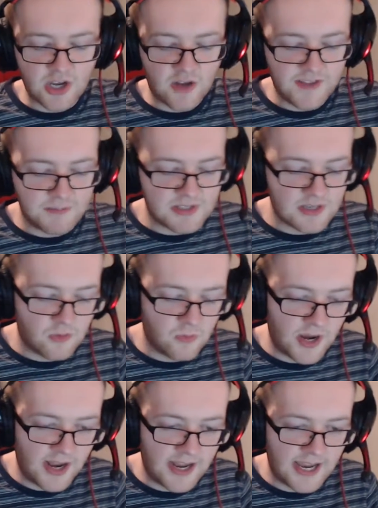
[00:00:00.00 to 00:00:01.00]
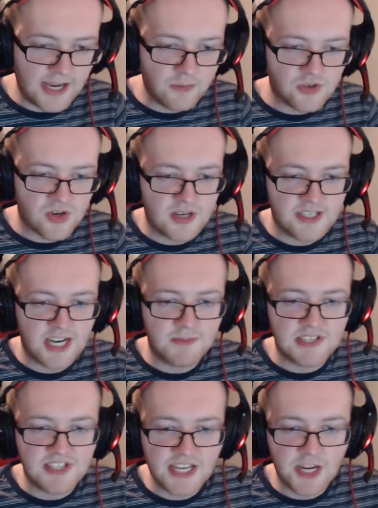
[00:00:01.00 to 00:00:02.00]
of the episode where he was trying to tell him a
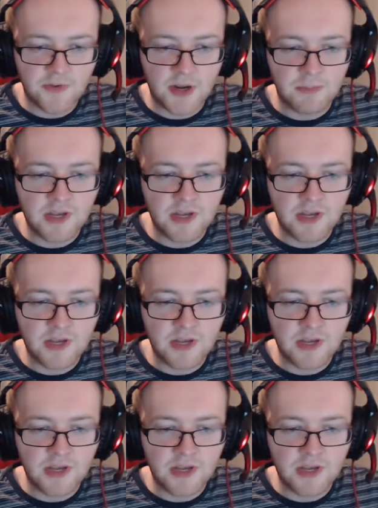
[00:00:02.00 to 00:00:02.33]
secret,